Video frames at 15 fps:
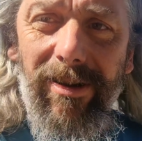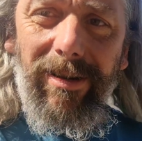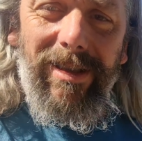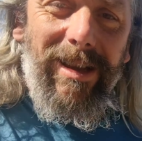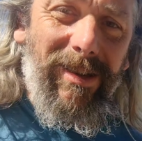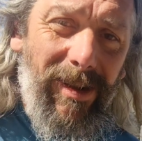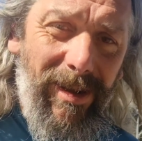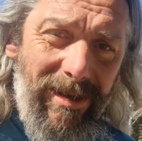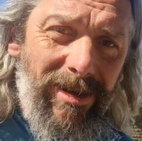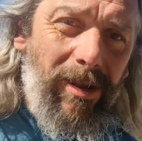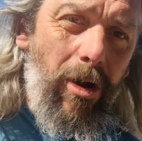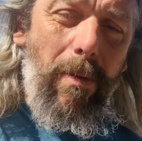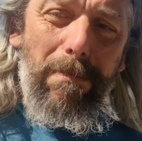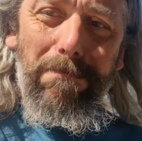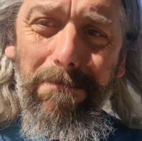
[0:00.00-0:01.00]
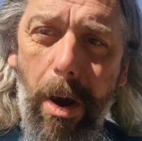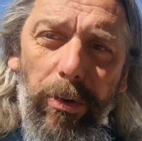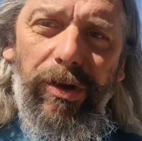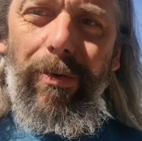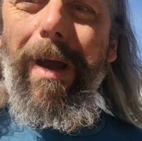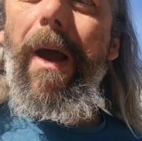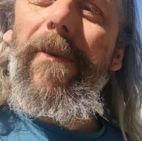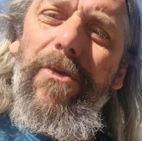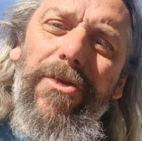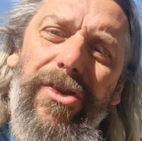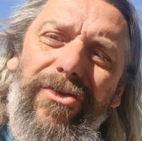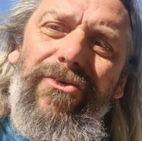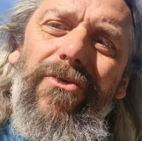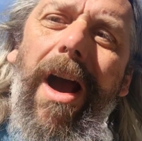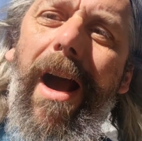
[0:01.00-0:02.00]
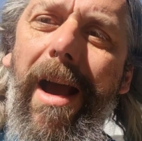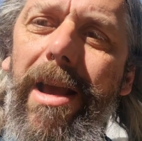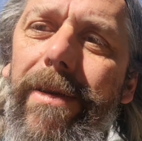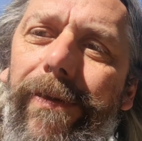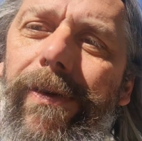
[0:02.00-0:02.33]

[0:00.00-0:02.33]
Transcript: this little old motor out for a drive.